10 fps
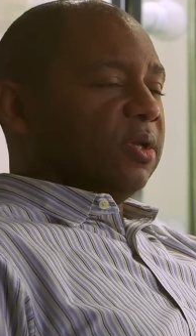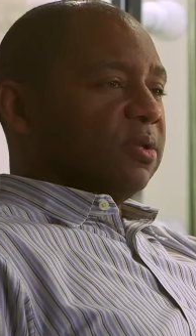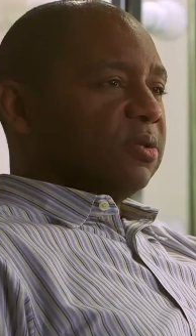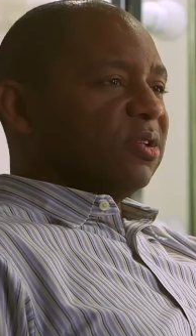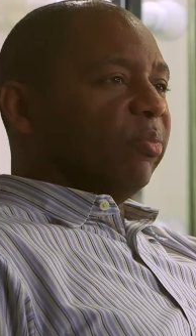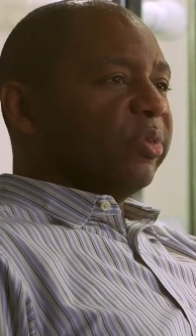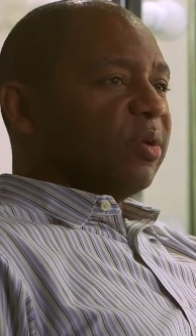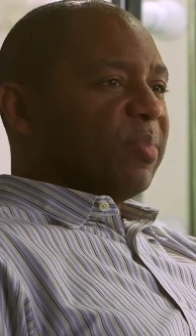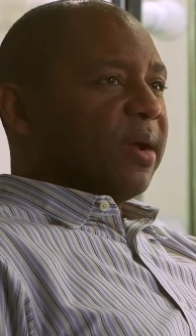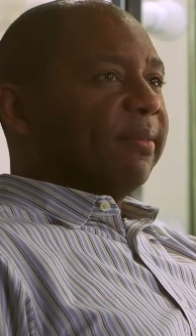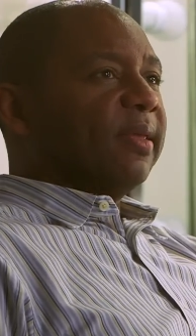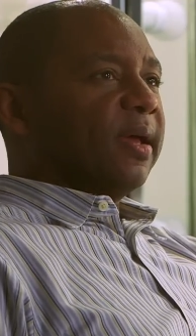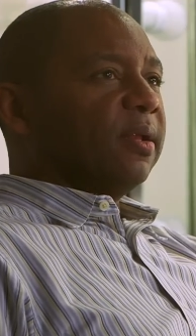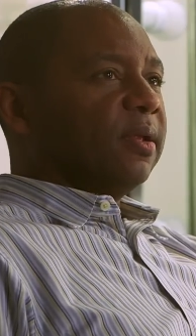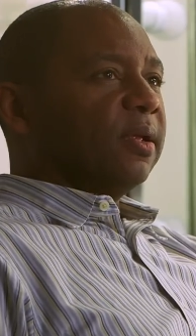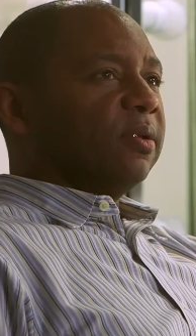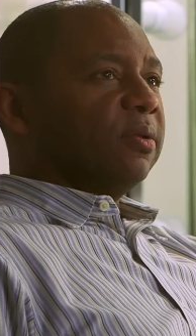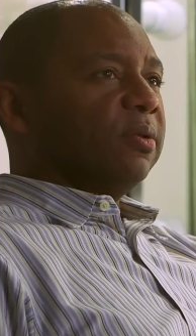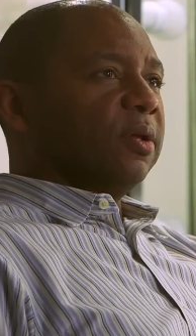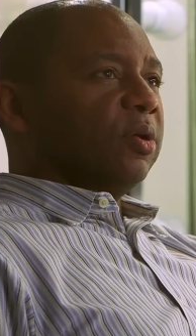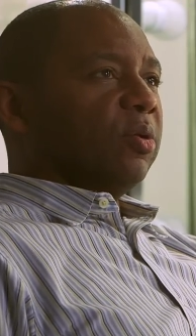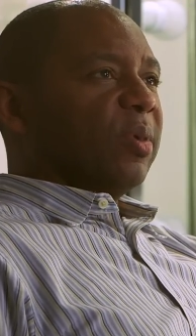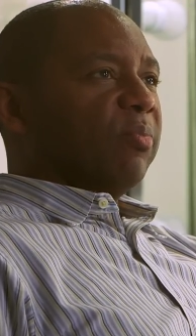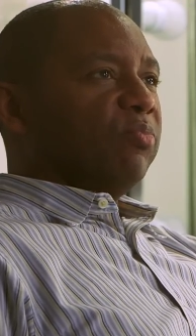There's something about that, and about